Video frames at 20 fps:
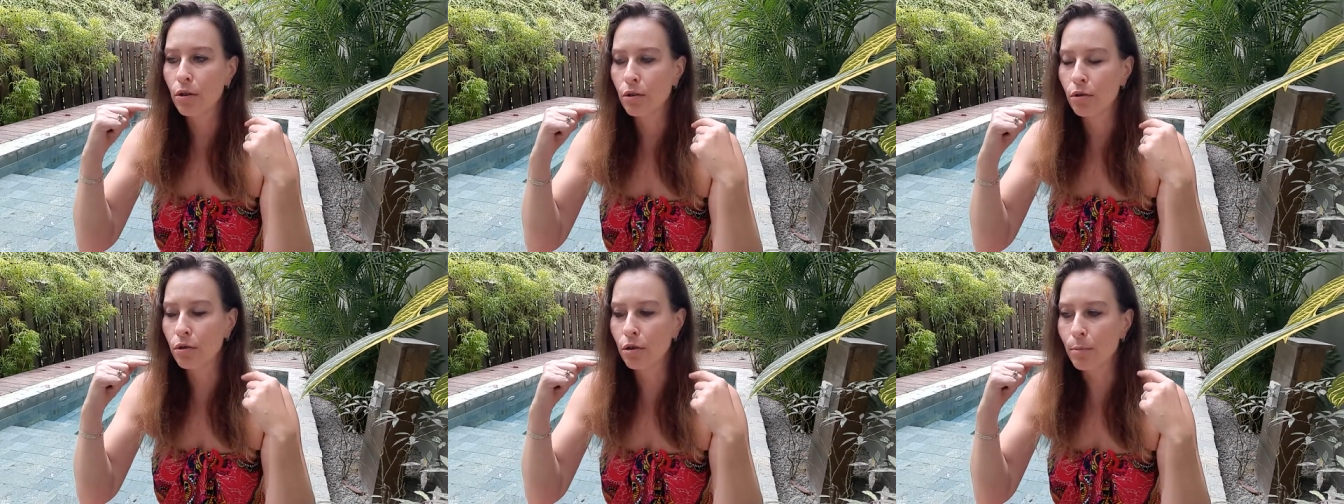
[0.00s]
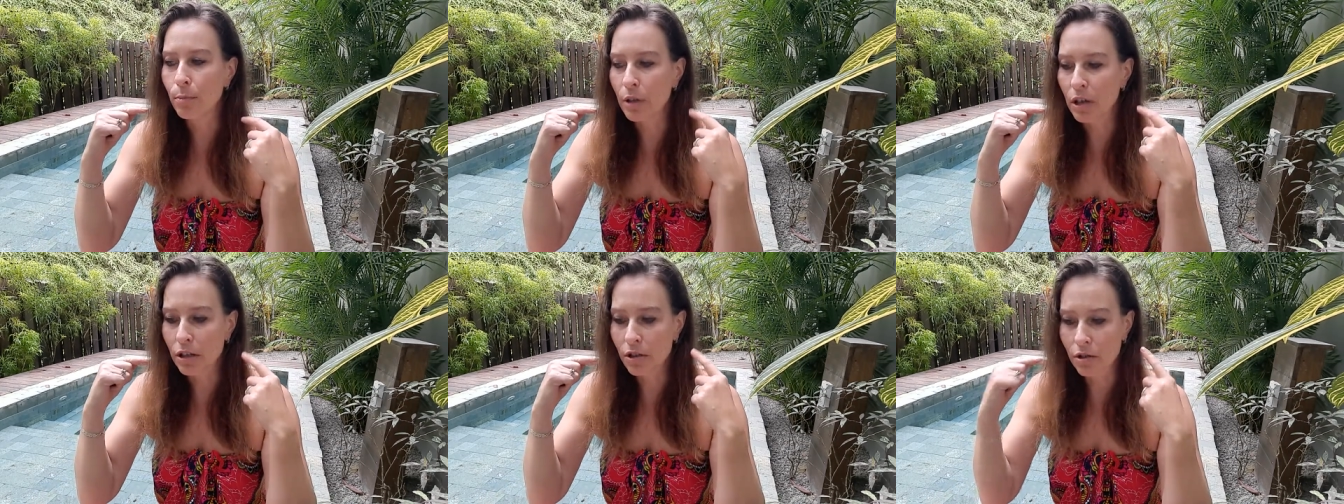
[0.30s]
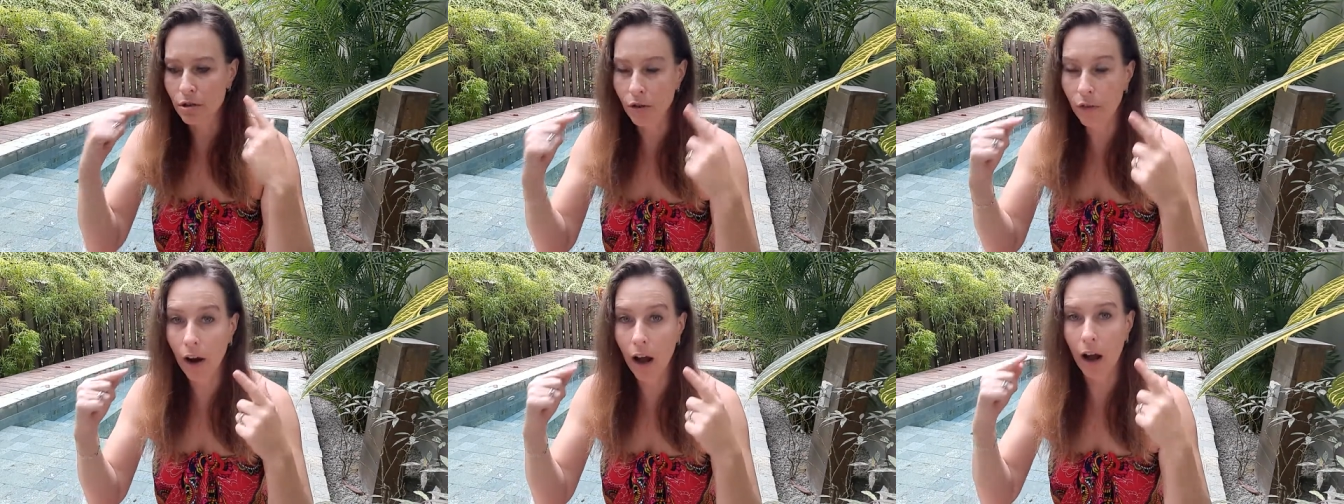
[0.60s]
to be
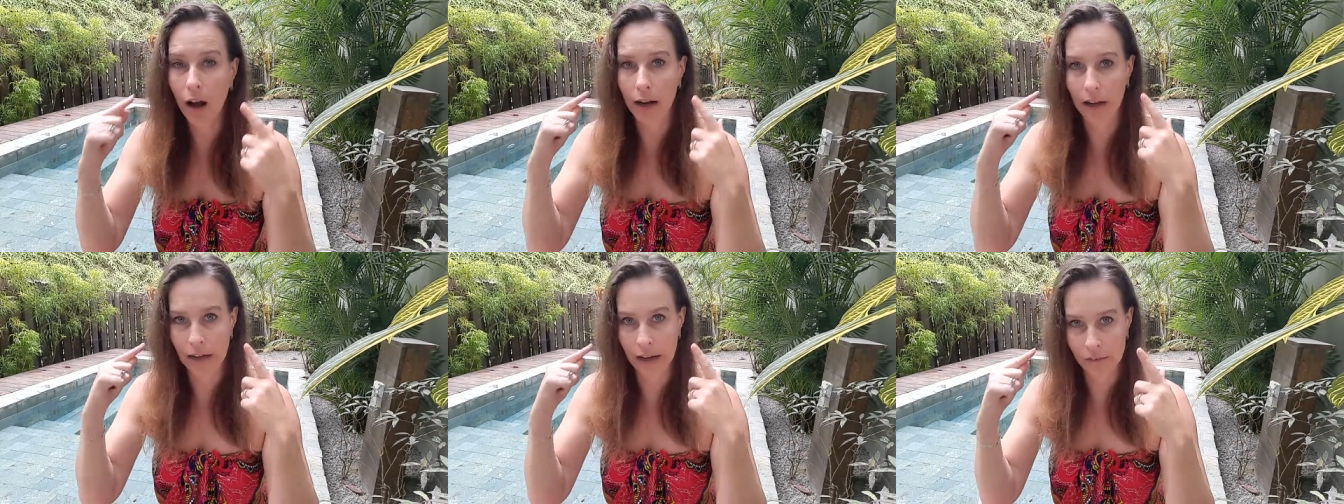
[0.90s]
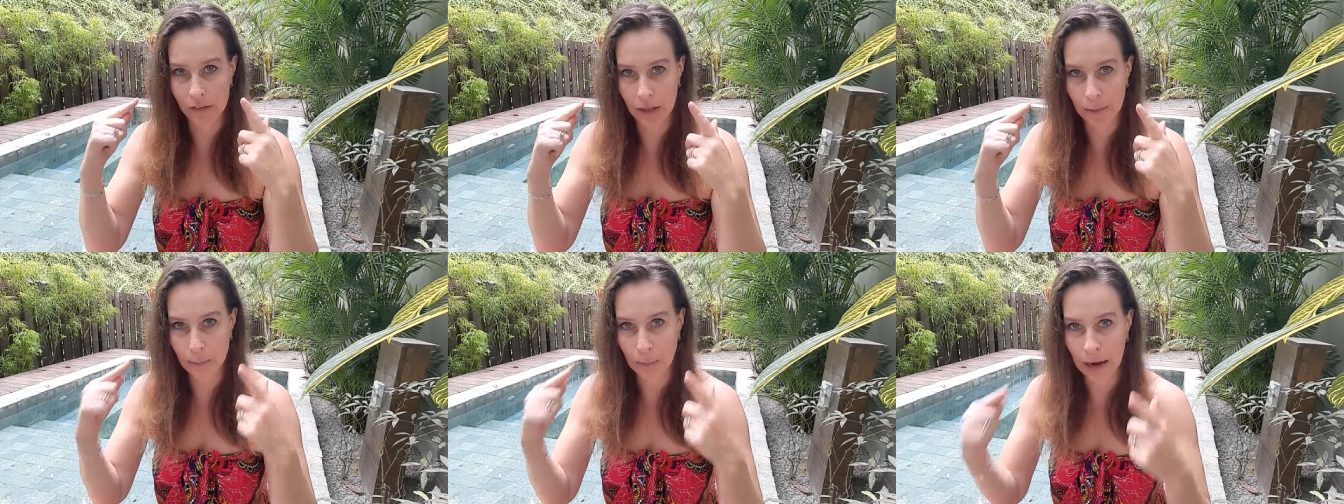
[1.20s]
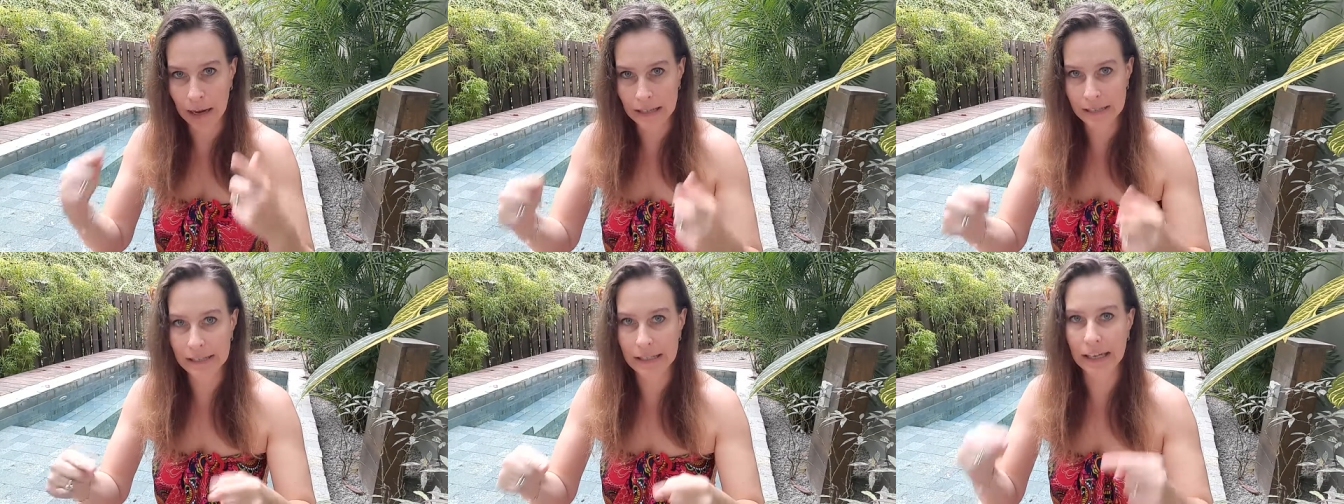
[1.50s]
strong and have that
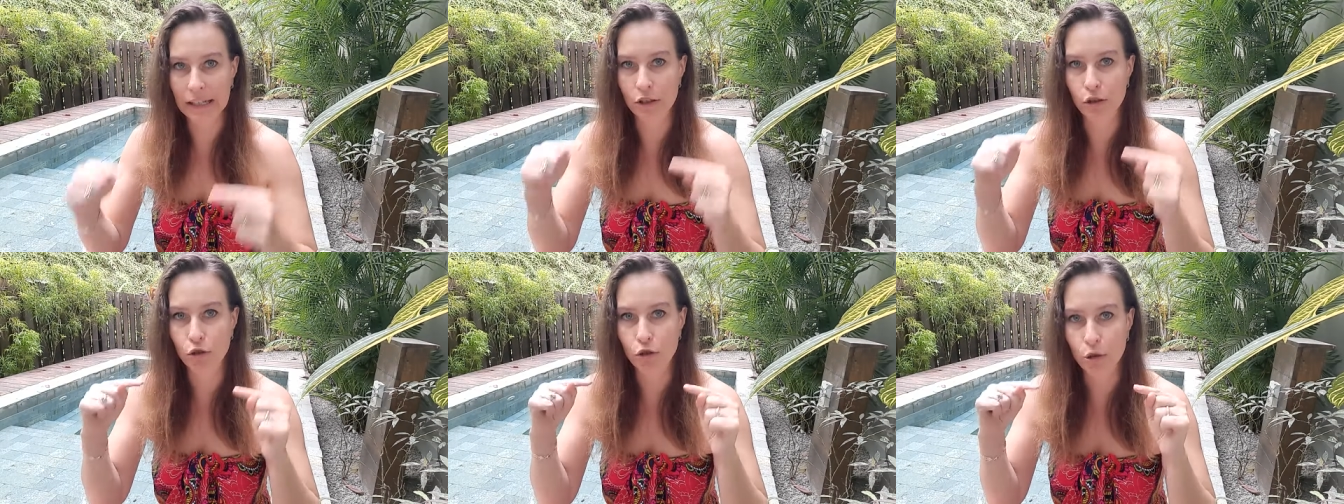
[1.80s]
mindset